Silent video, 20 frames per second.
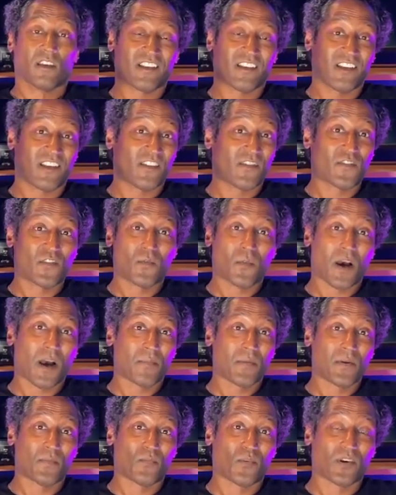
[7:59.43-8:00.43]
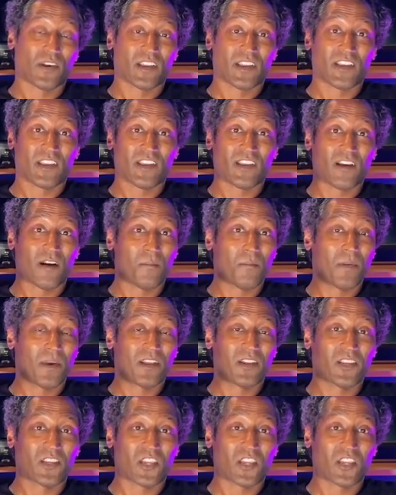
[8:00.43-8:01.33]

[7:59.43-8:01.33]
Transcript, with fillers: If you might be bringing a MIDI